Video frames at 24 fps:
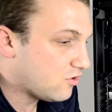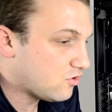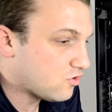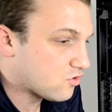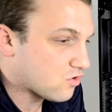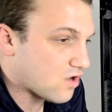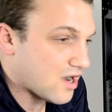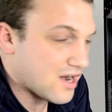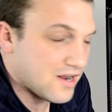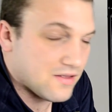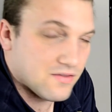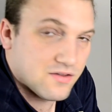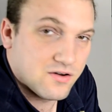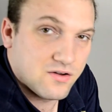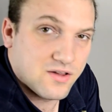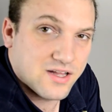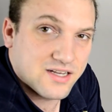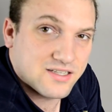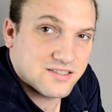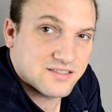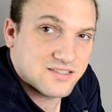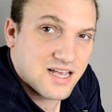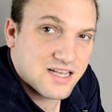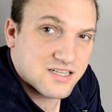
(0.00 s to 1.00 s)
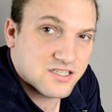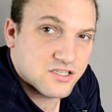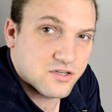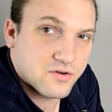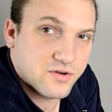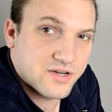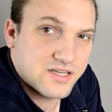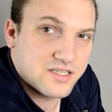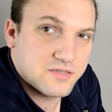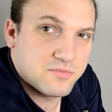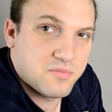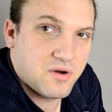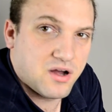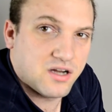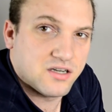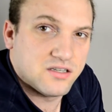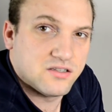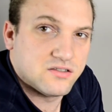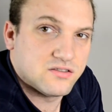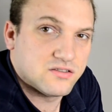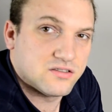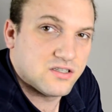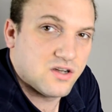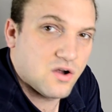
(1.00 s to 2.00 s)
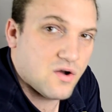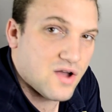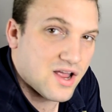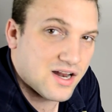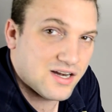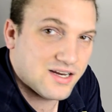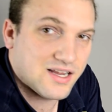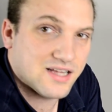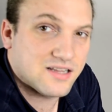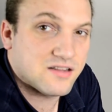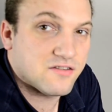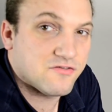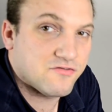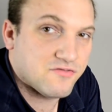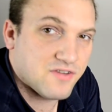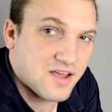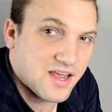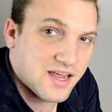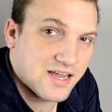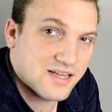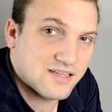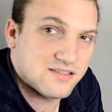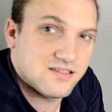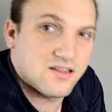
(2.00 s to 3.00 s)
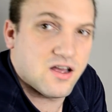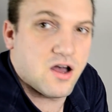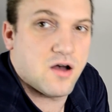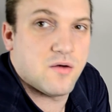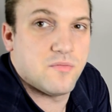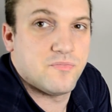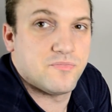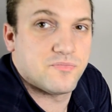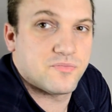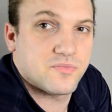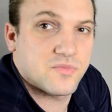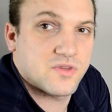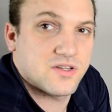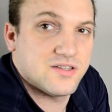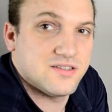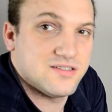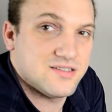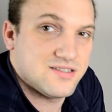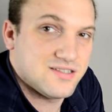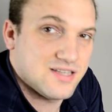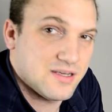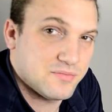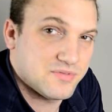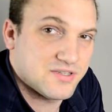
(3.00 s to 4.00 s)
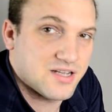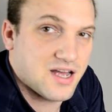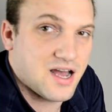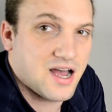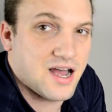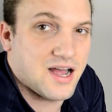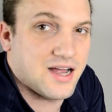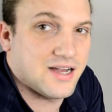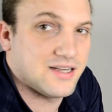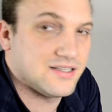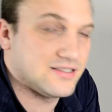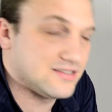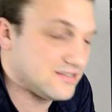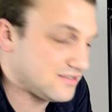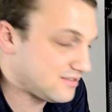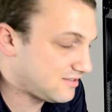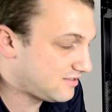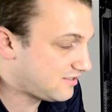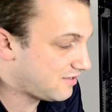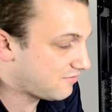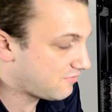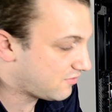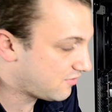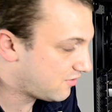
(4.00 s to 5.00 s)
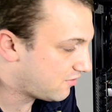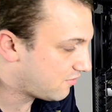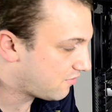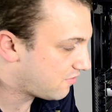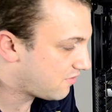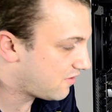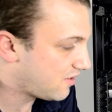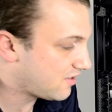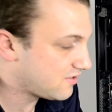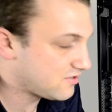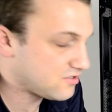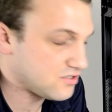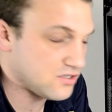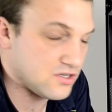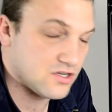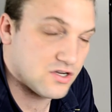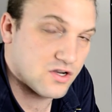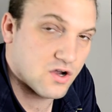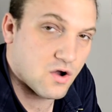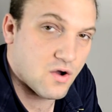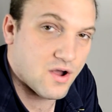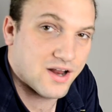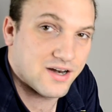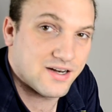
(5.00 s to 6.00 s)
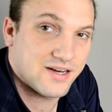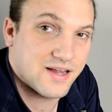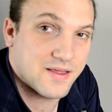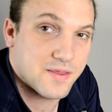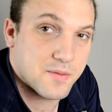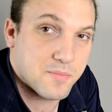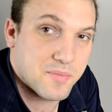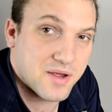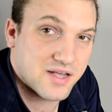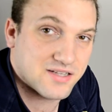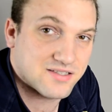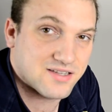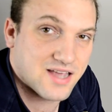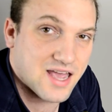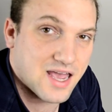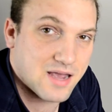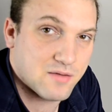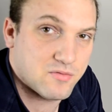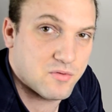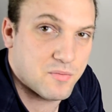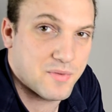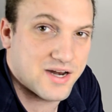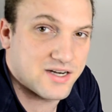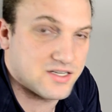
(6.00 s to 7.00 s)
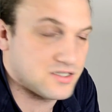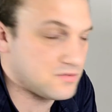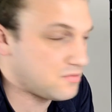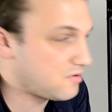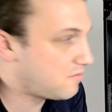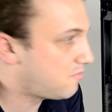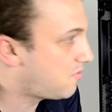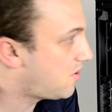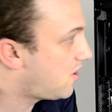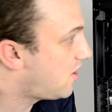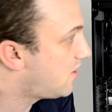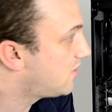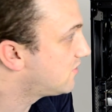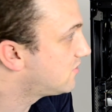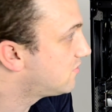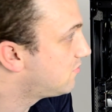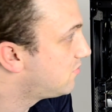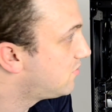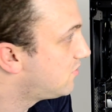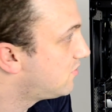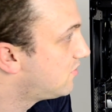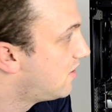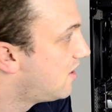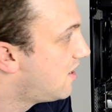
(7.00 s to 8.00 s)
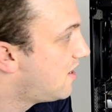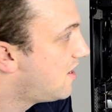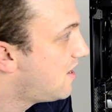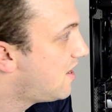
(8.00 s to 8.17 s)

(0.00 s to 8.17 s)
Great little accessories bundles to go ahead and get the fans up, zip ties, different little things so you can go ahead and get the best cable management possible.